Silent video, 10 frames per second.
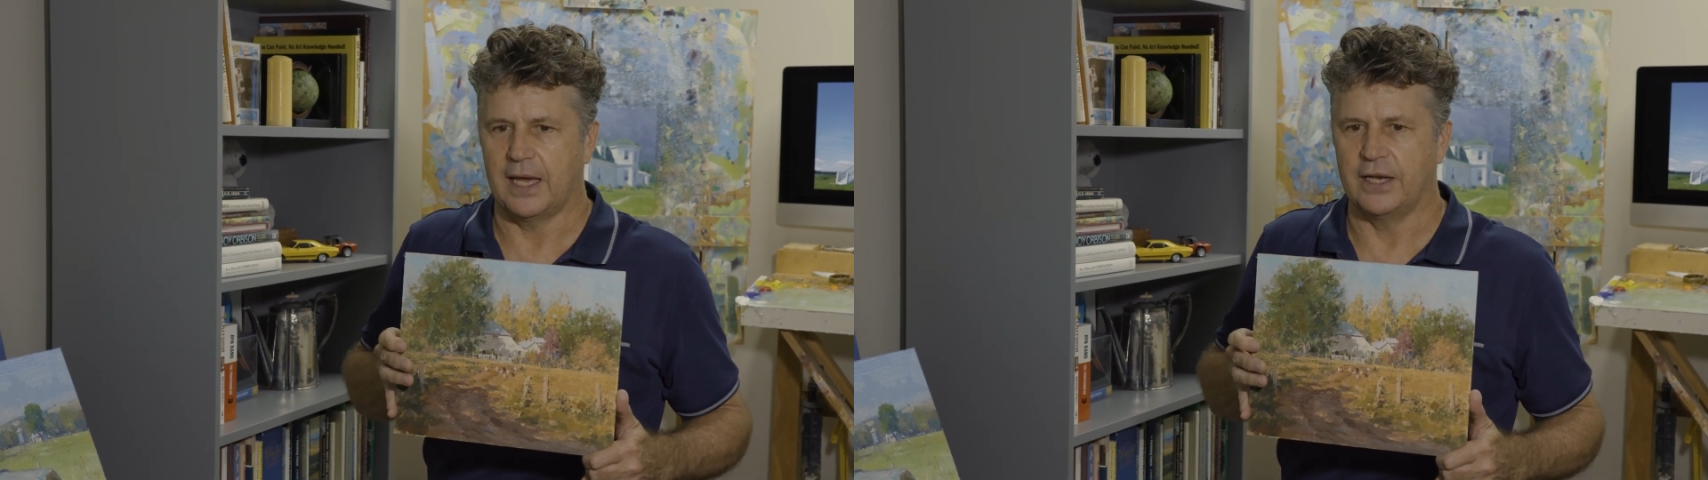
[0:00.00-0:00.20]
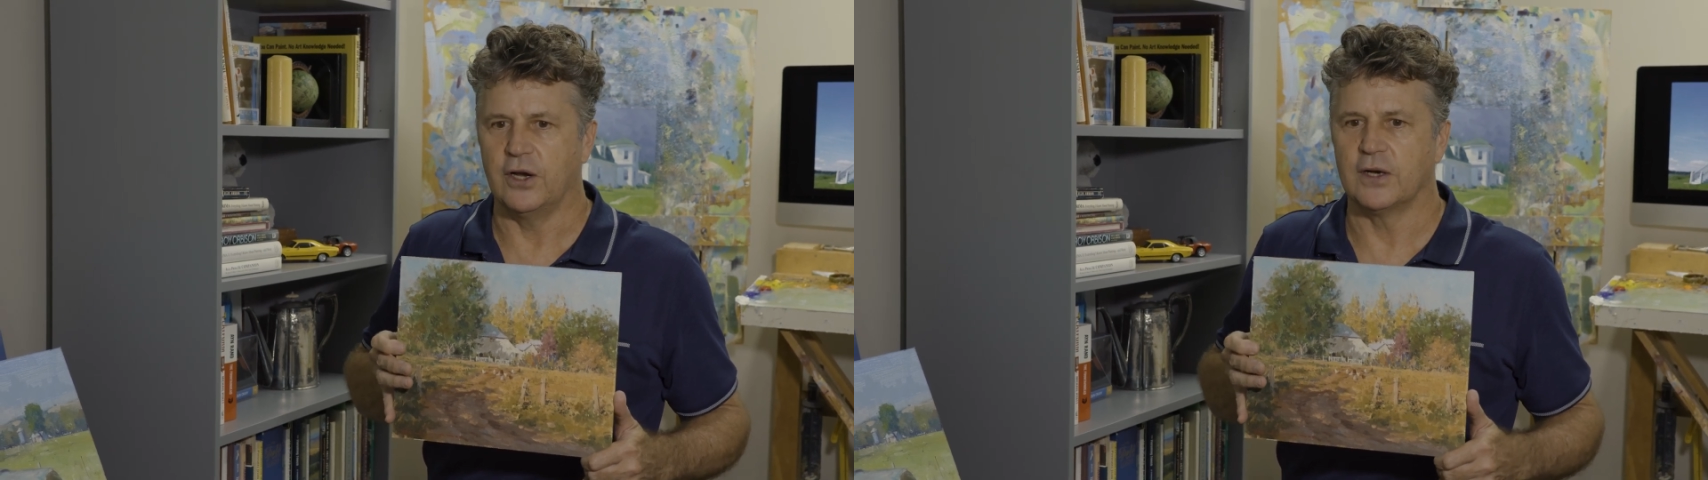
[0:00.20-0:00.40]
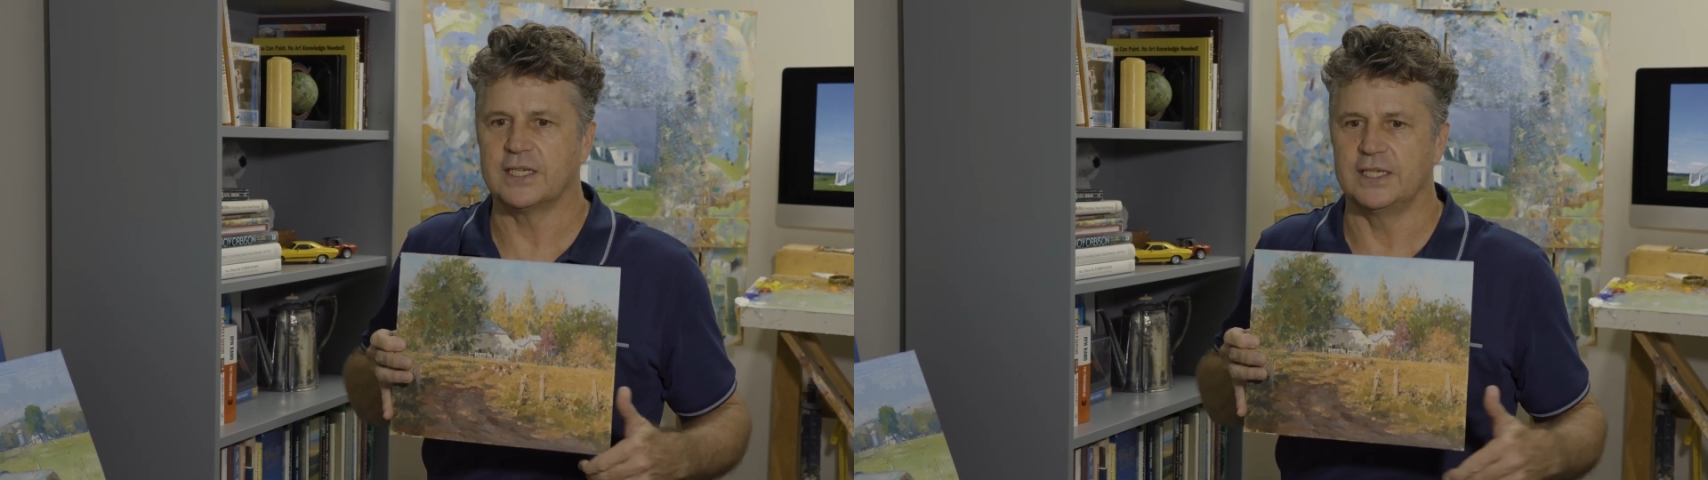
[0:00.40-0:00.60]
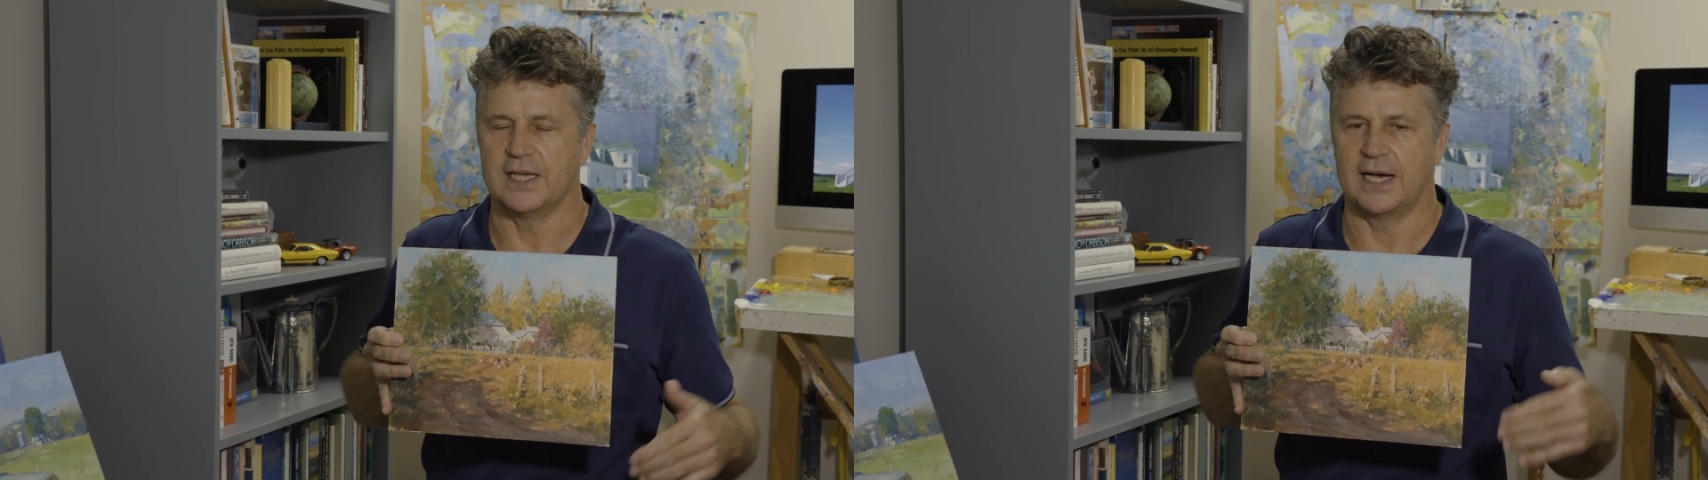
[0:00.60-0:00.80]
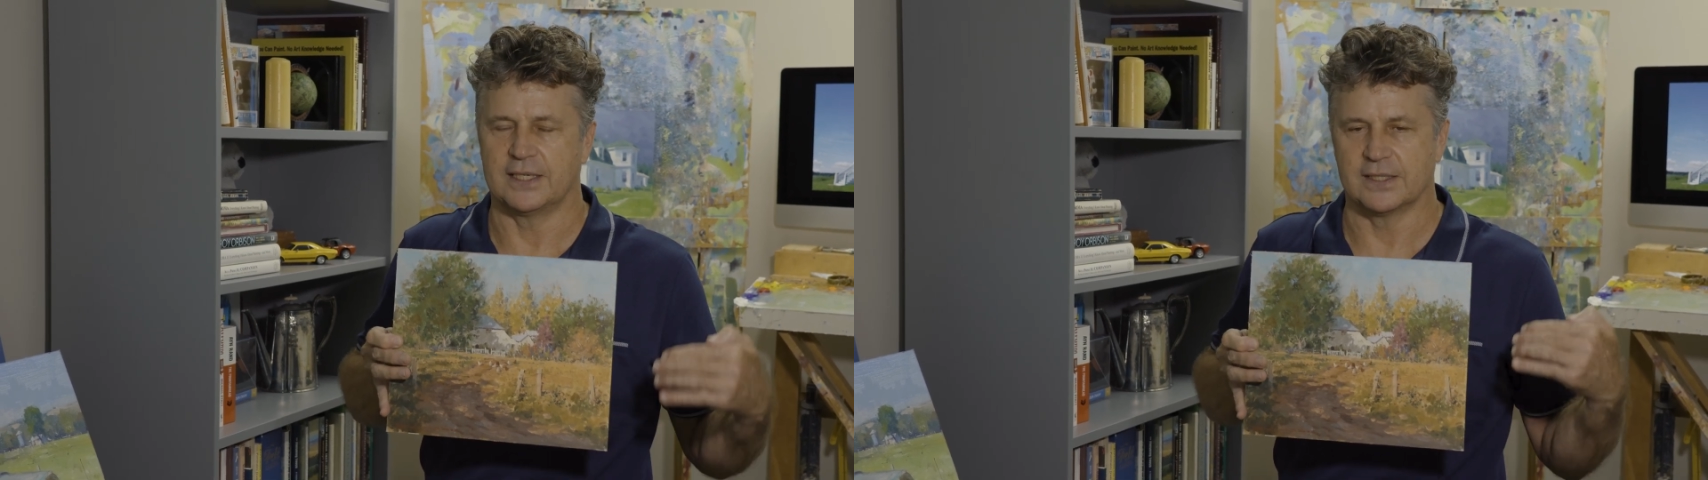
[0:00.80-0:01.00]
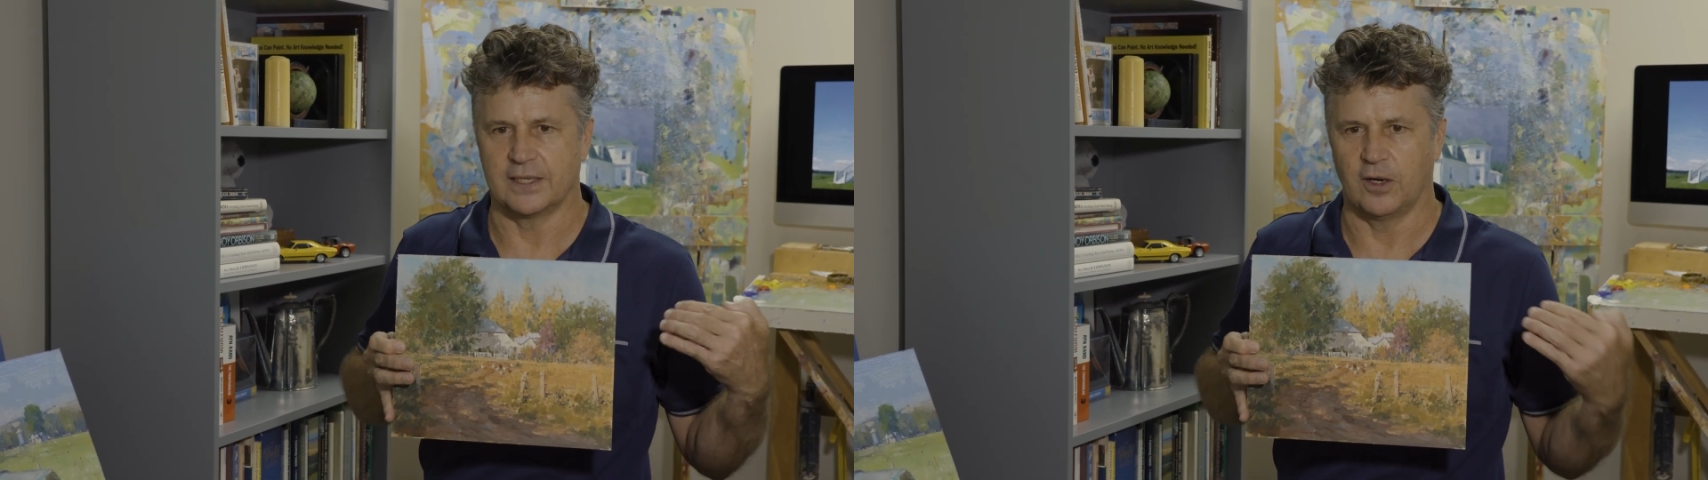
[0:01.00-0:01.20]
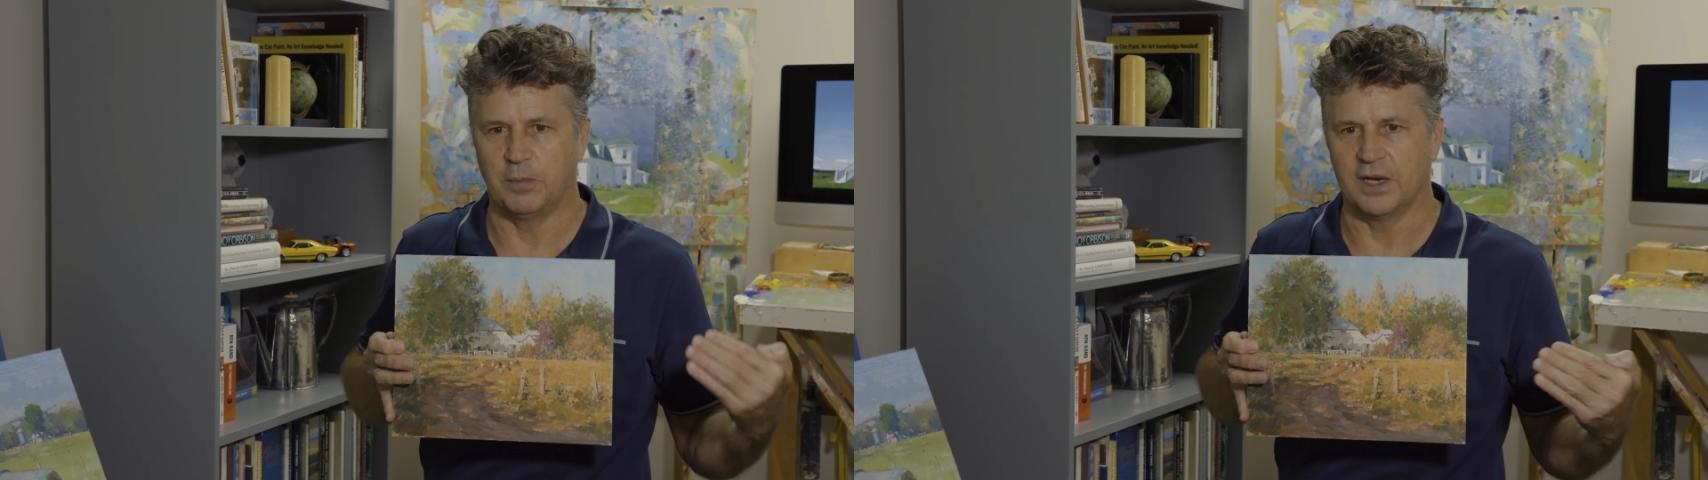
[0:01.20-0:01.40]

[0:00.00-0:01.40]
and 90s artist, and I